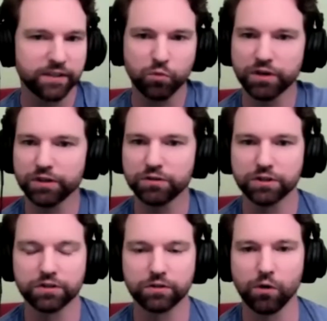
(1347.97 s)
some where you
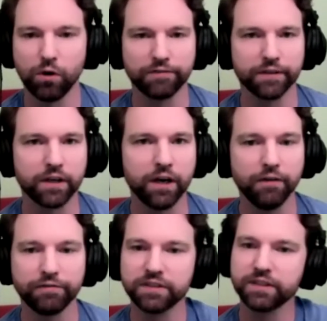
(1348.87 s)
just go off the
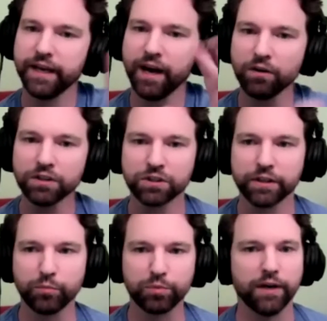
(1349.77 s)
cuff let's see how good's
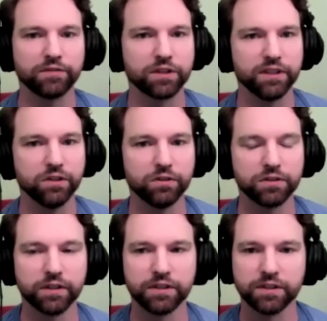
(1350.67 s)
your improv
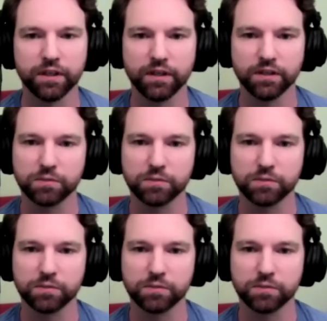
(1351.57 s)
skills let's uh,